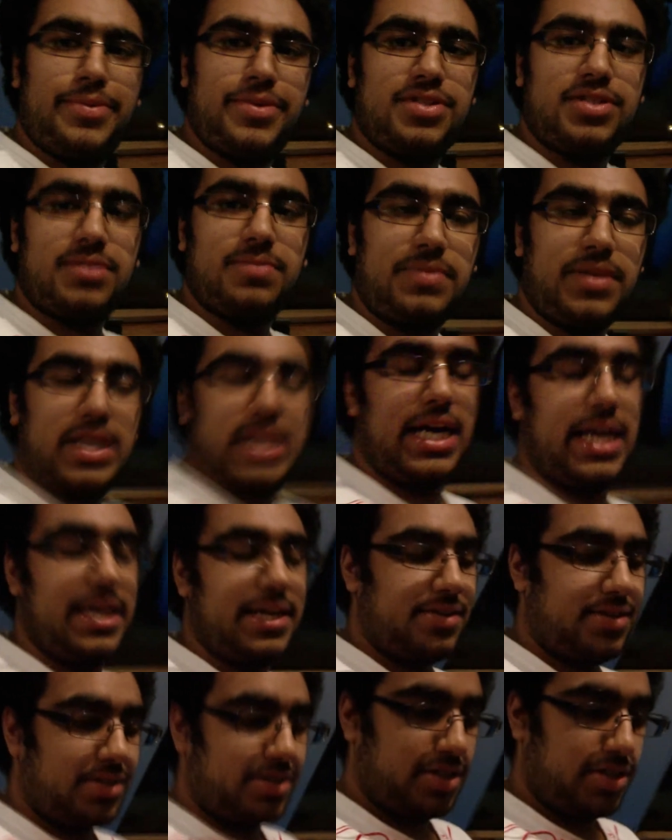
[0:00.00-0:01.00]
what's up
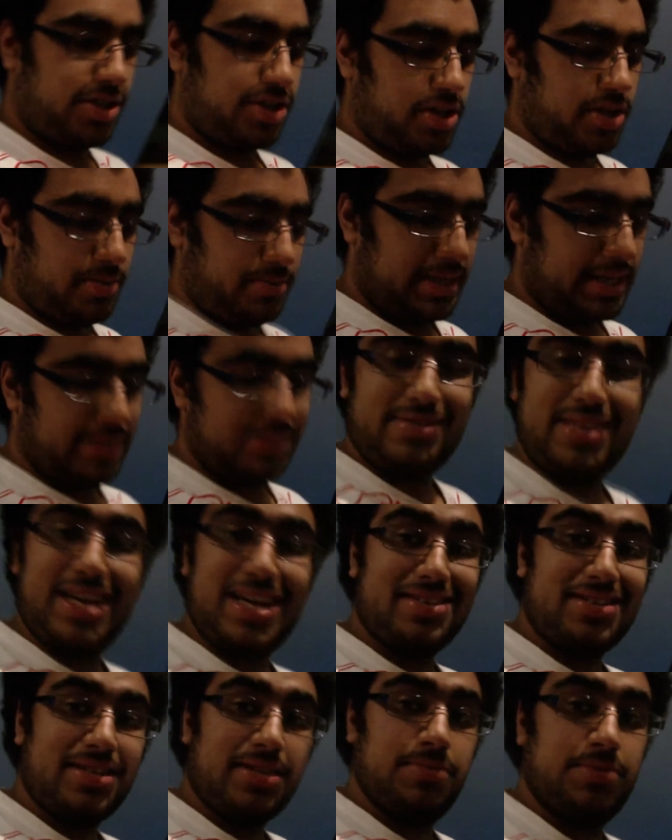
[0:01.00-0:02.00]
guys? You know me, it's
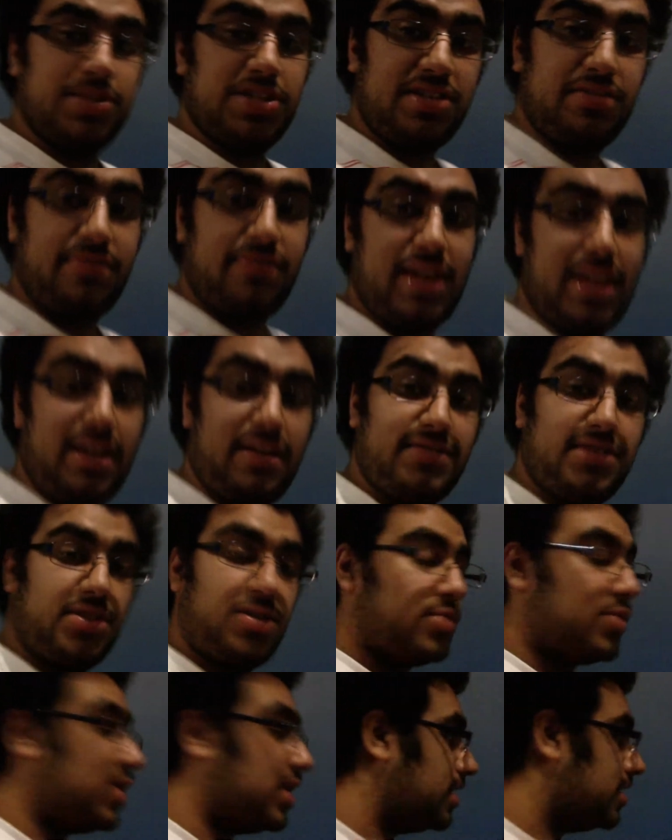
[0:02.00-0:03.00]
SMG for
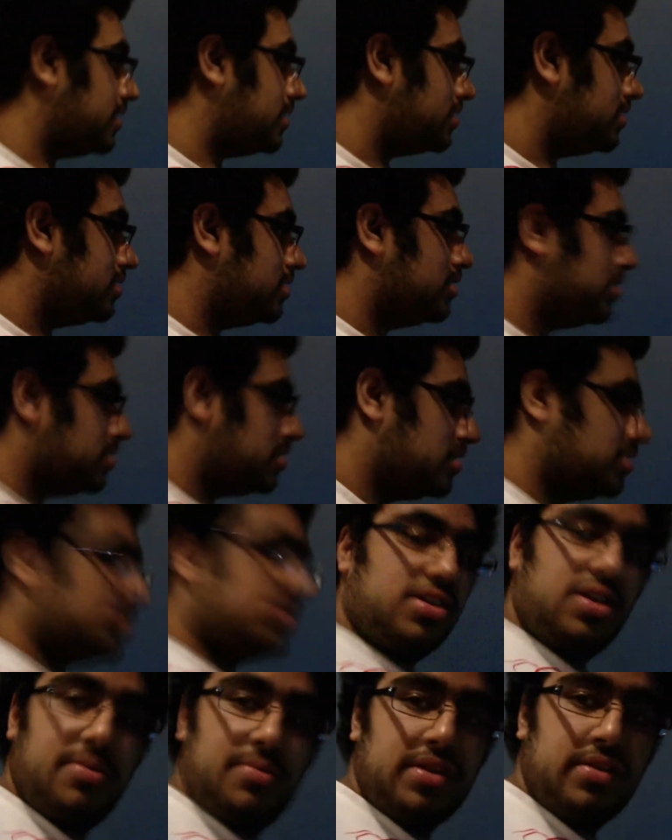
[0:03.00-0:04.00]
Life01.
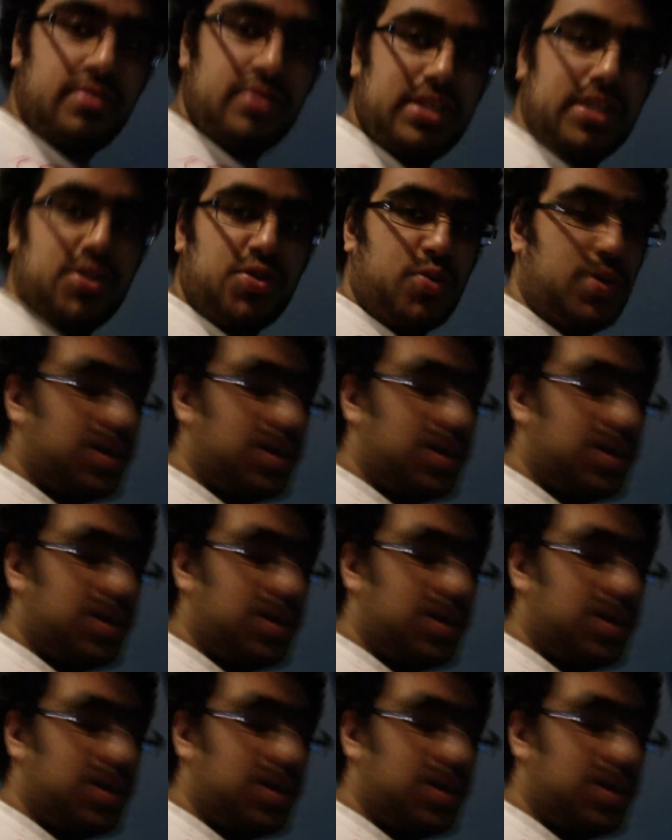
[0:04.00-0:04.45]
Just coming in with this